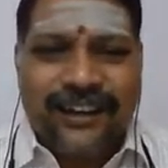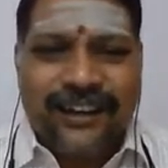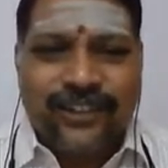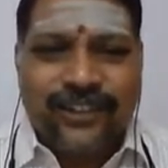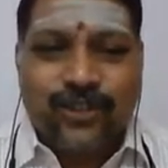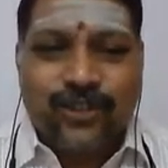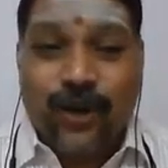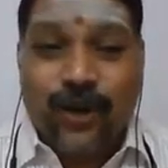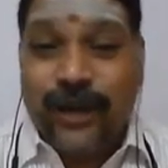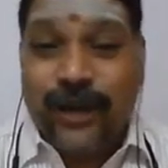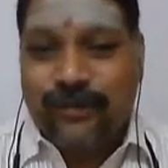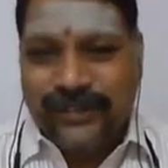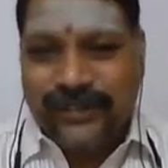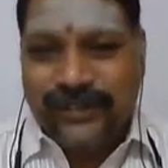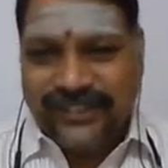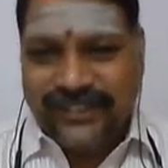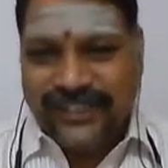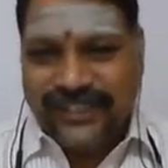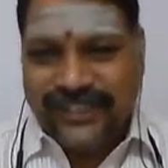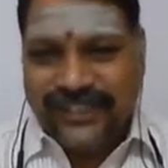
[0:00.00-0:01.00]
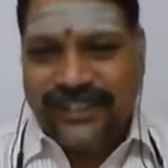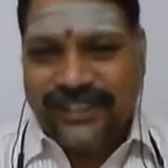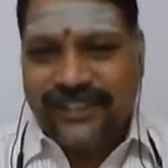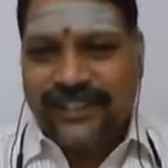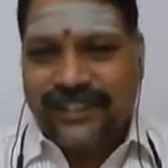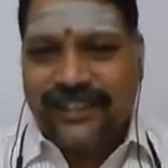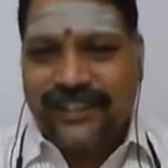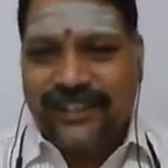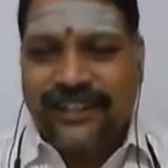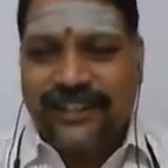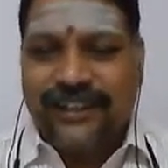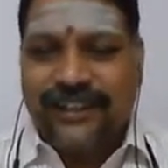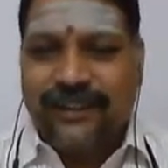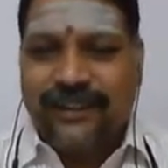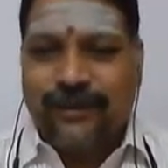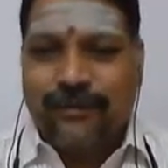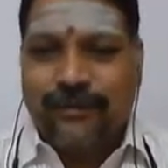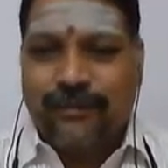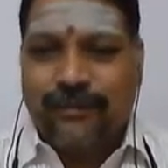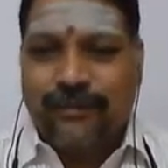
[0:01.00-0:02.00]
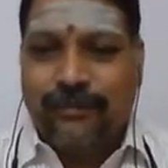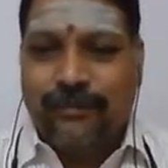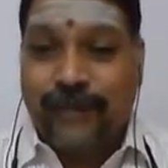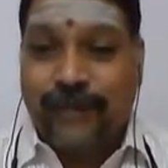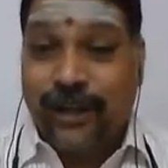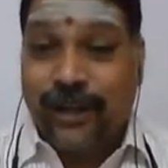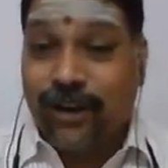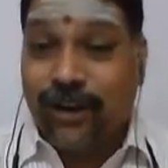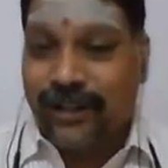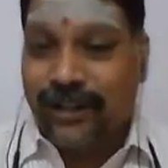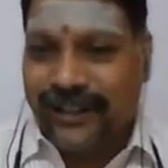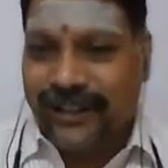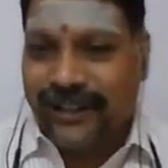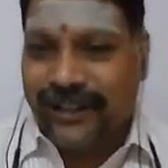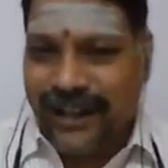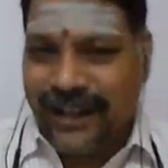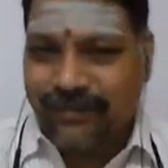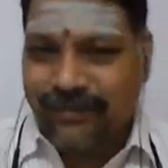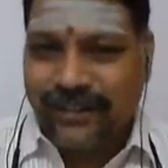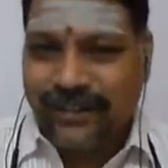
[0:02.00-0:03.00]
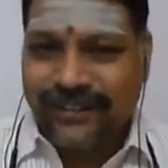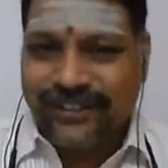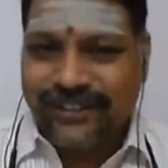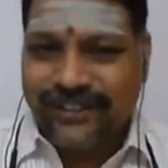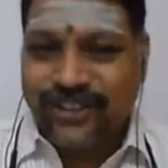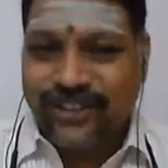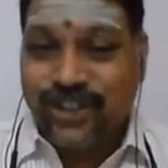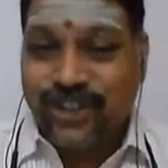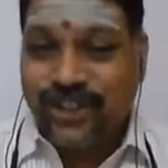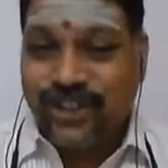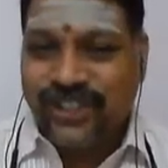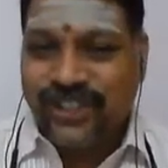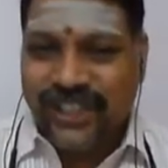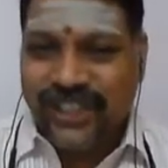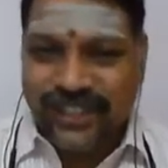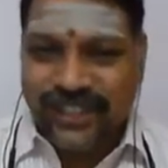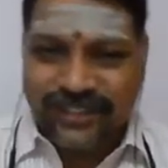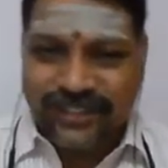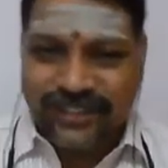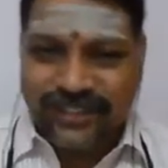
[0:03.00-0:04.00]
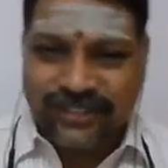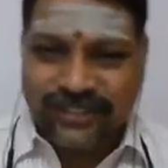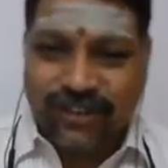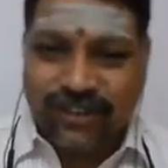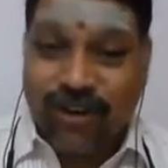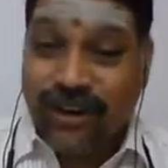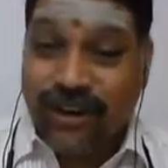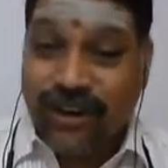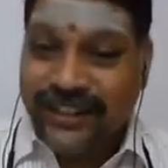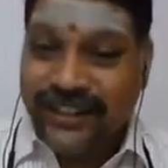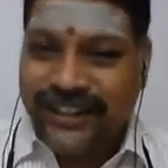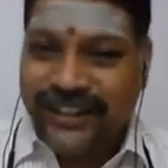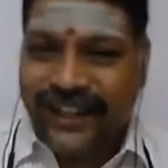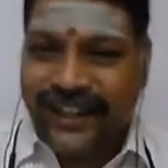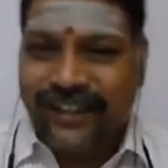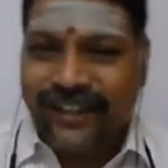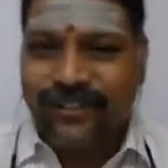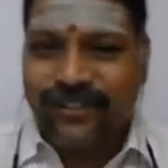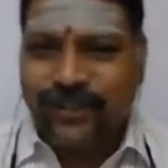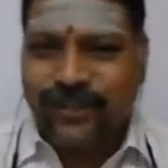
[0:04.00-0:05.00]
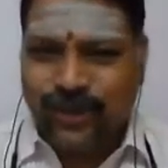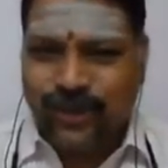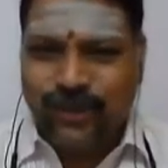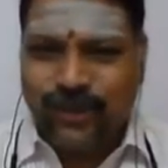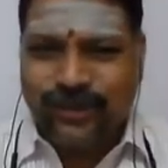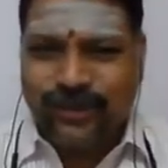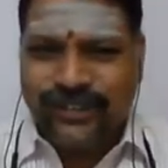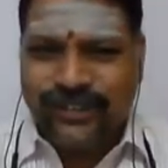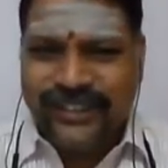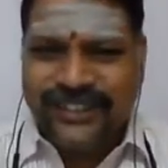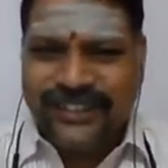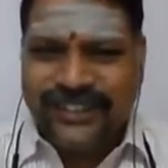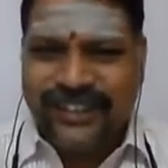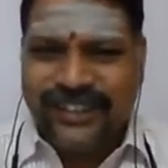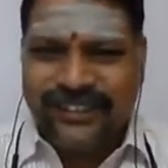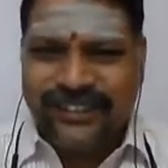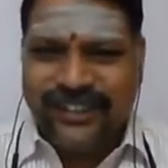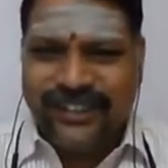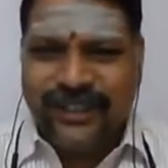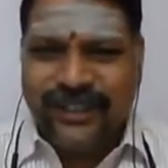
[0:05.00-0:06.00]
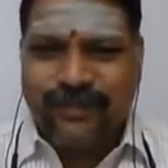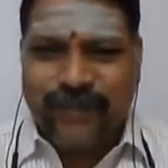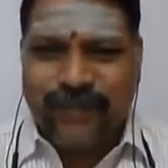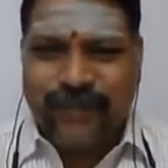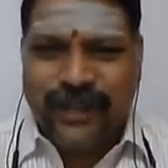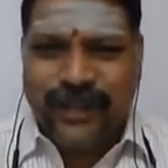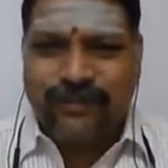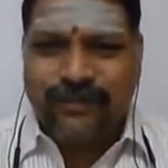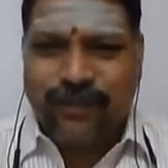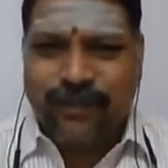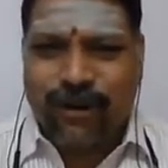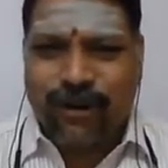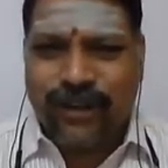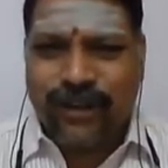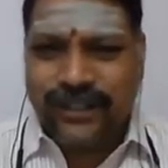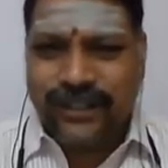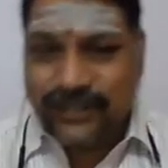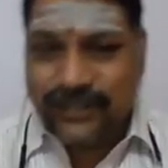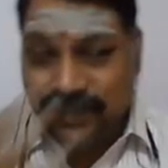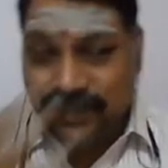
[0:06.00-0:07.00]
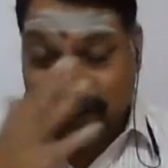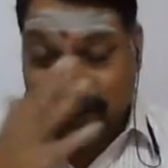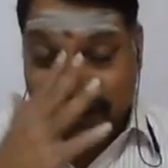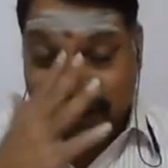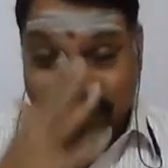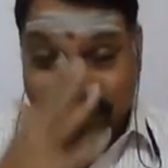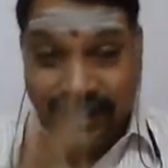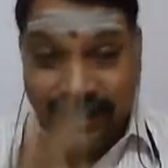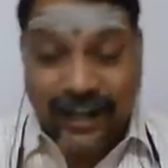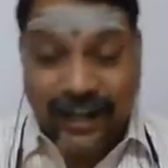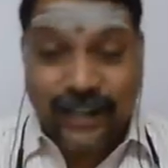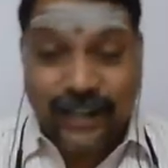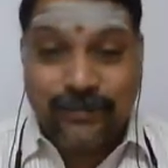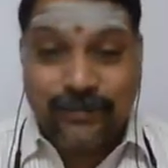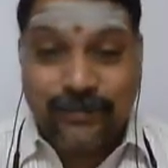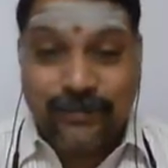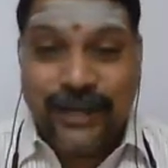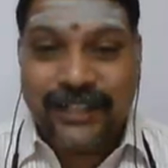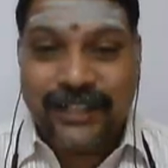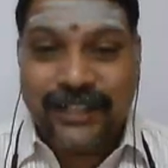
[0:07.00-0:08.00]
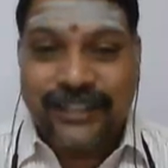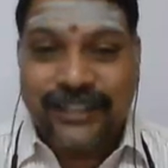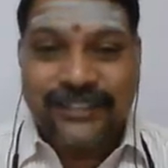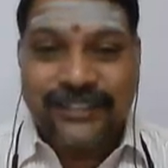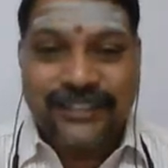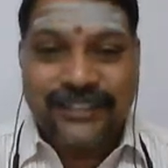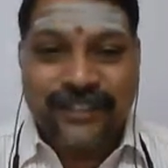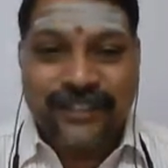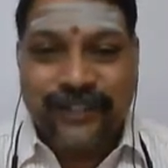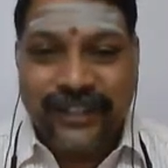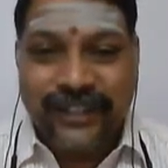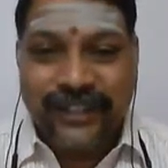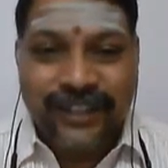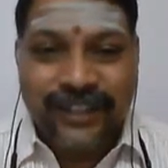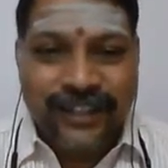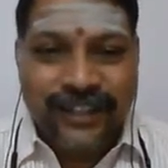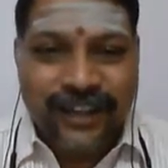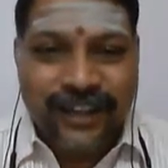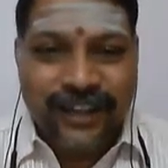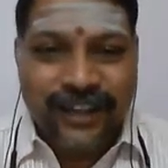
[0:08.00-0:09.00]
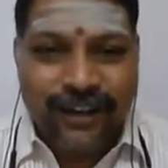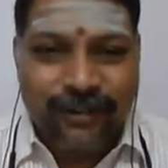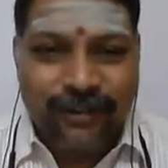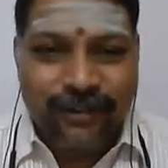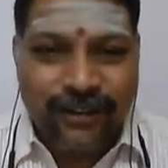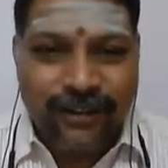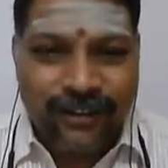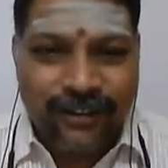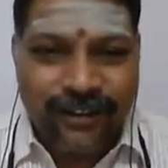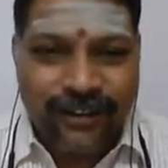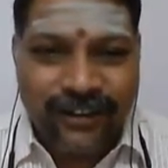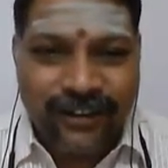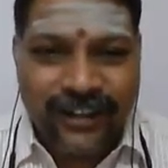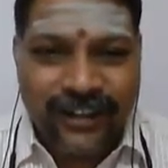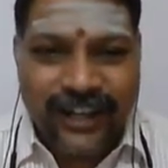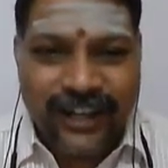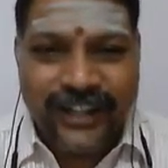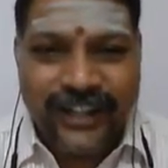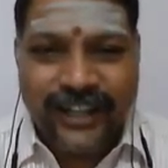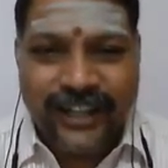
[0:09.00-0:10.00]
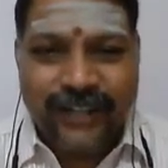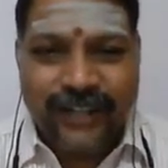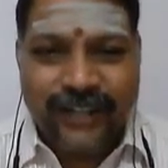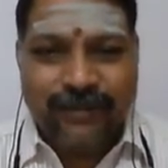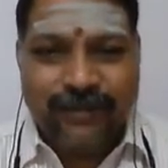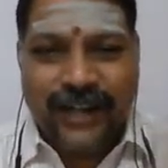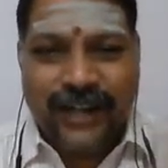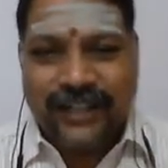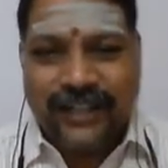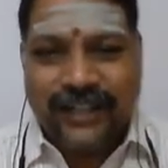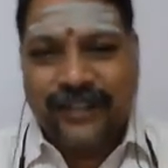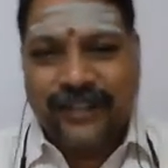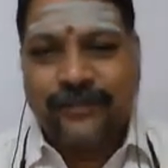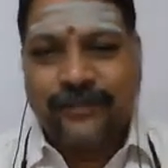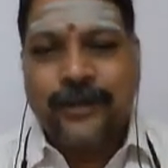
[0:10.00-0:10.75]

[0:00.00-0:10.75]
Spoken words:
soybean seed, Bengal gram, ginger, oil pig. So these are the main products Agmar is giving grading and marking.